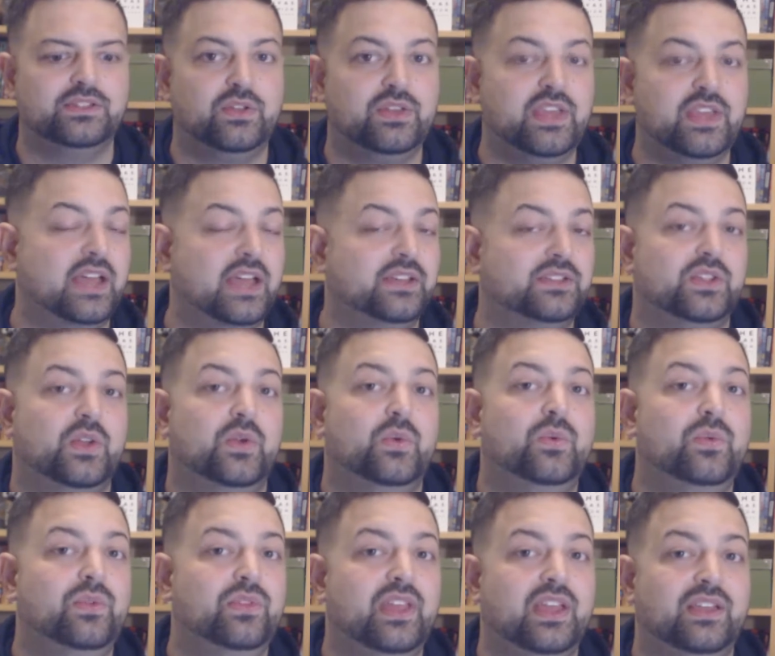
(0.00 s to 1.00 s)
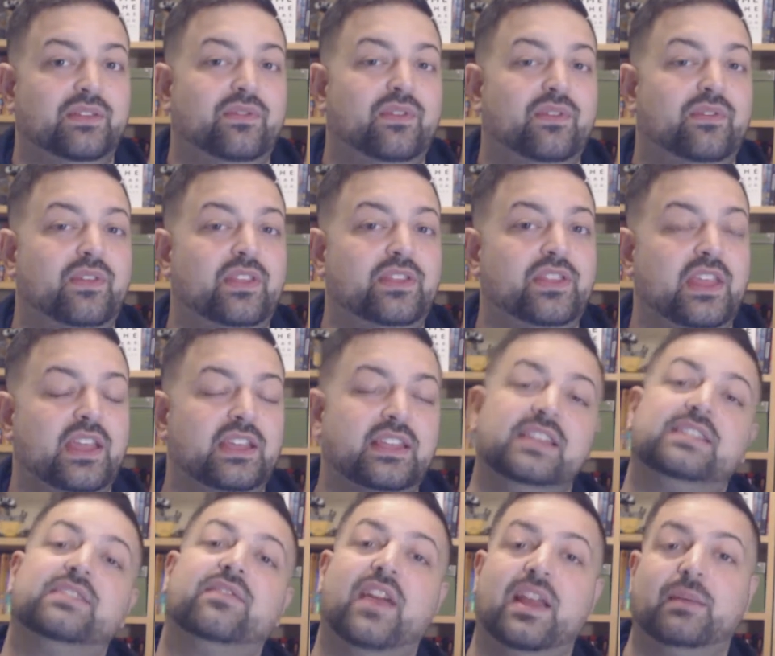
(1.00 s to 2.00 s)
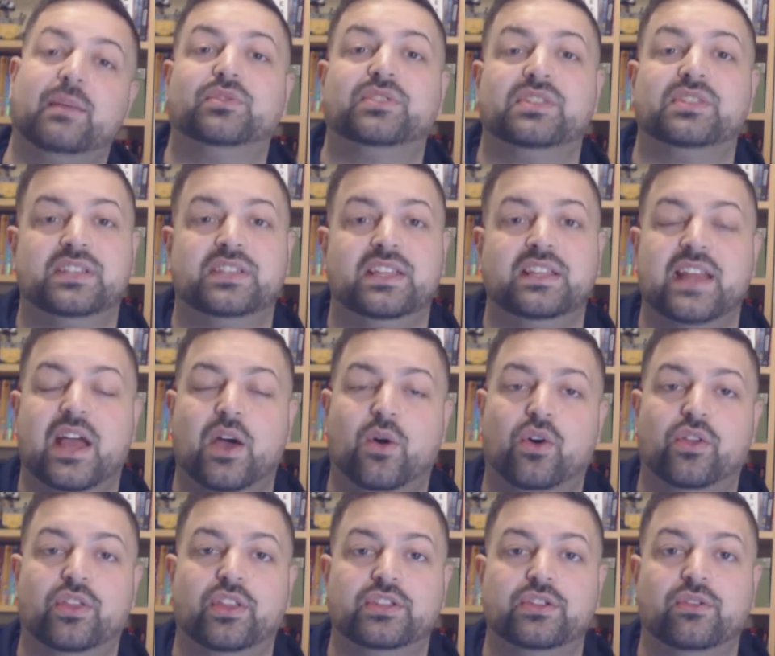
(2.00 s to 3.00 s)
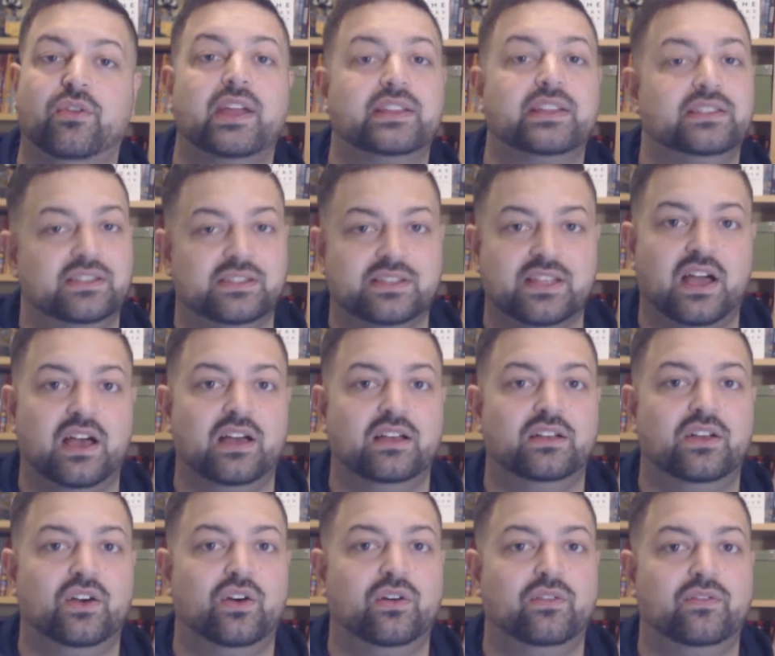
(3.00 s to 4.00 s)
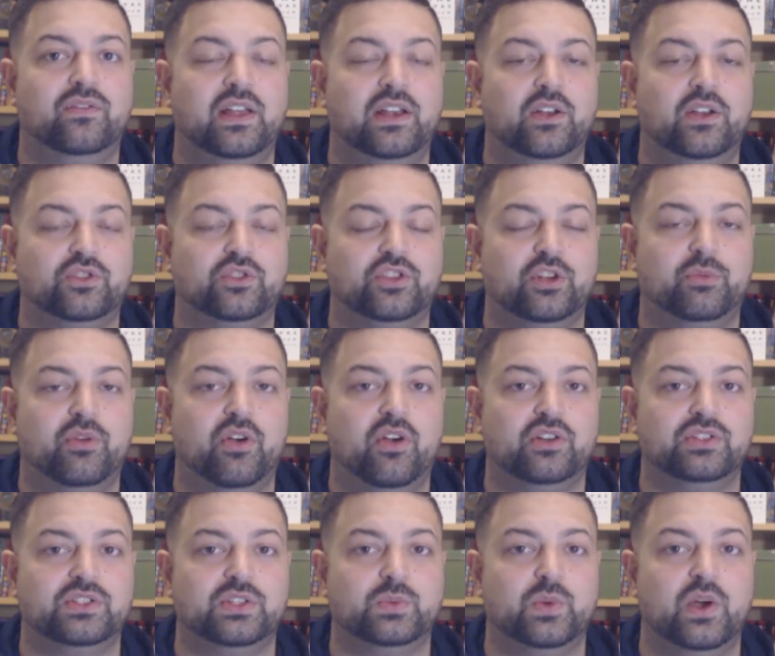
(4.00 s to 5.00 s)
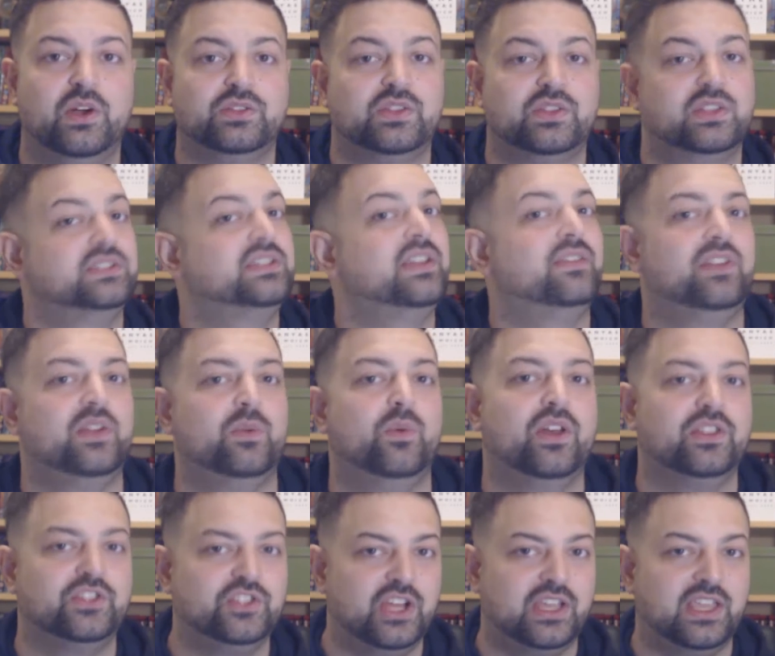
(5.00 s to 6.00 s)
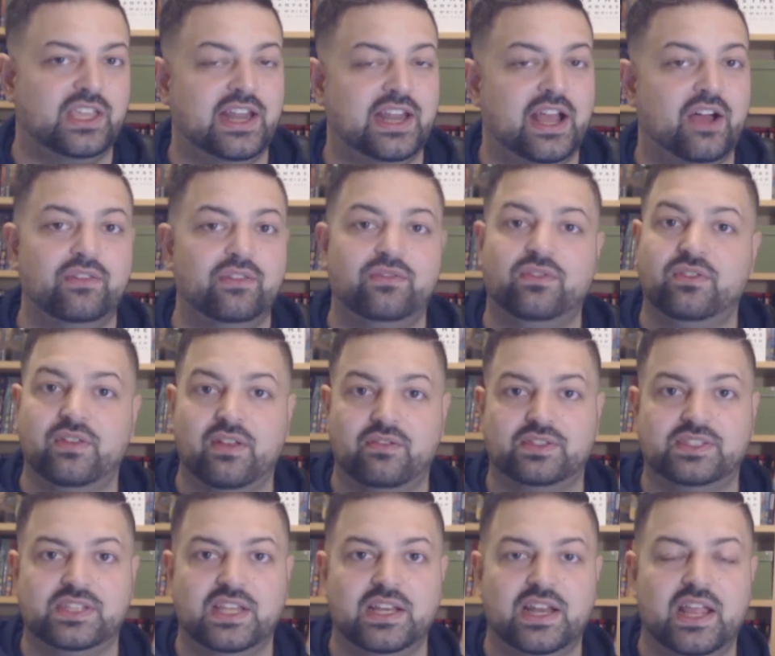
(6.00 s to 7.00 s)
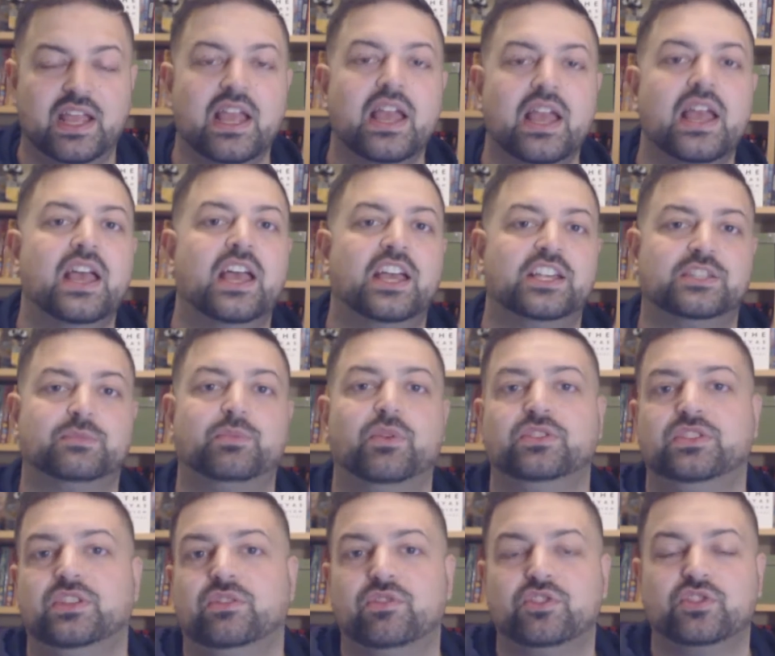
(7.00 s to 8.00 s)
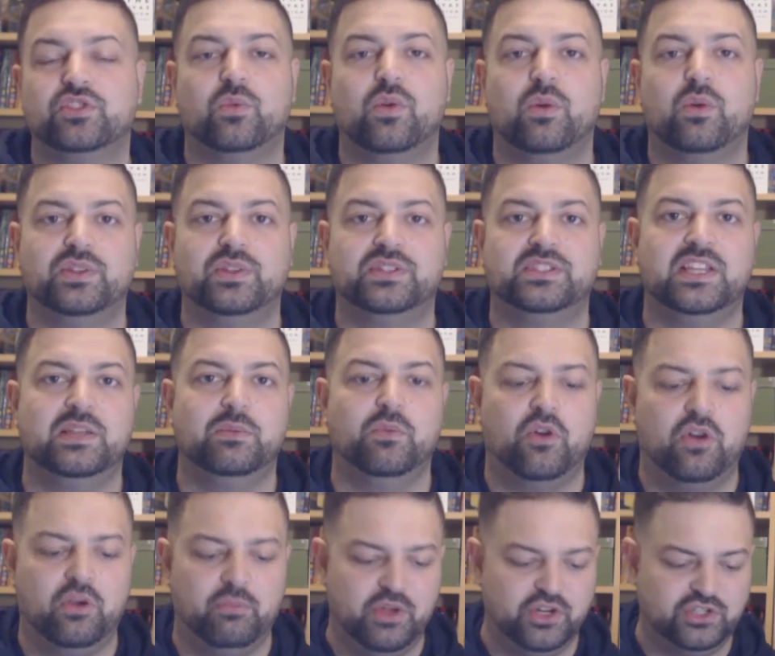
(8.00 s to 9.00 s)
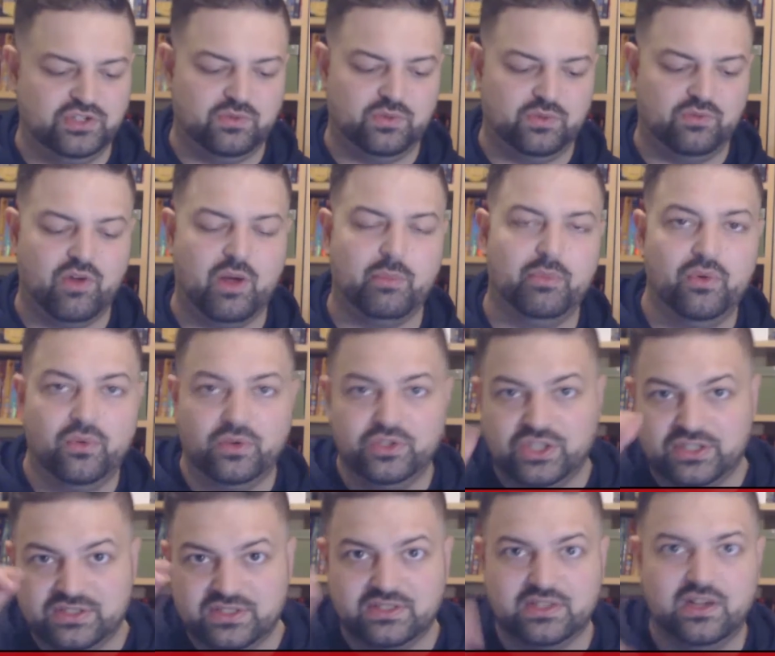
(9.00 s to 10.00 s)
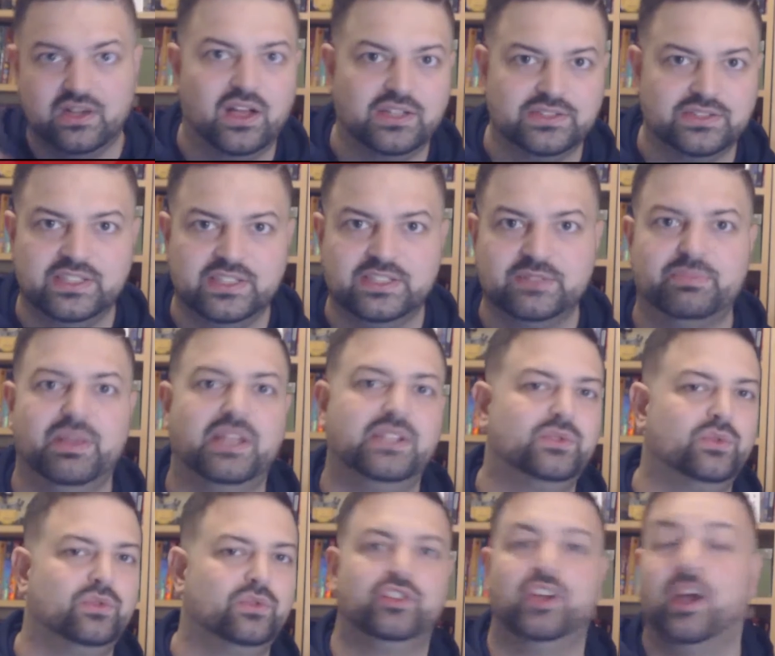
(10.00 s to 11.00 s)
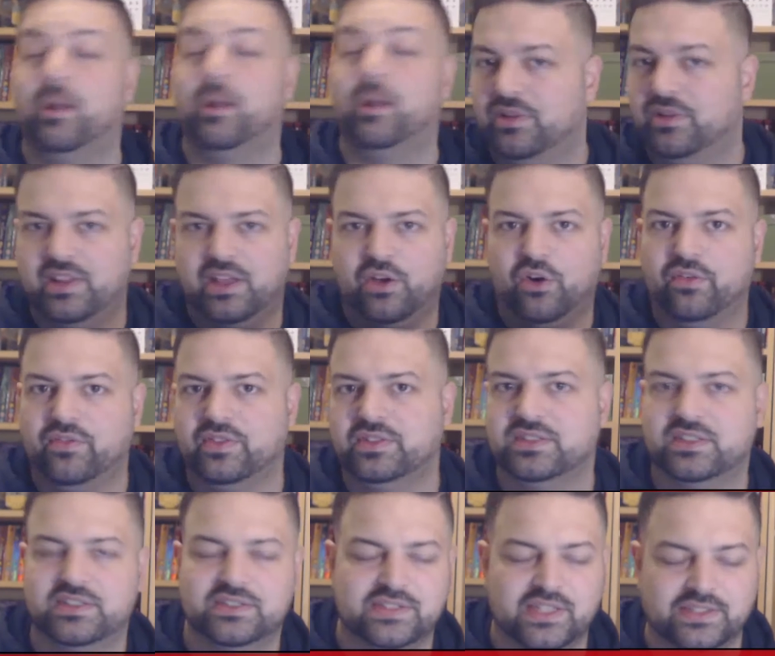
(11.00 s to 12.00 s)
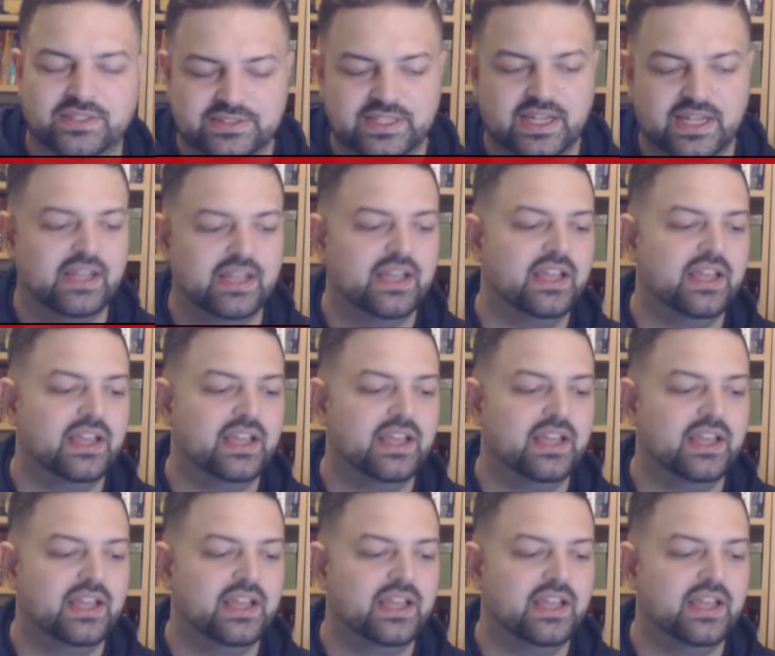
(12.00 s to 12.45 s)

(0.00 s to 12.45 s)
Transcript: it is available to see now on the director's cut of Little Shop of Horrors as well. So it's definitely worth checking out if you've never seen it, as opposed to the original one where Seymour emerges from the rubble, adjusts his glasses, picks Audrey up, and they're off into the sunset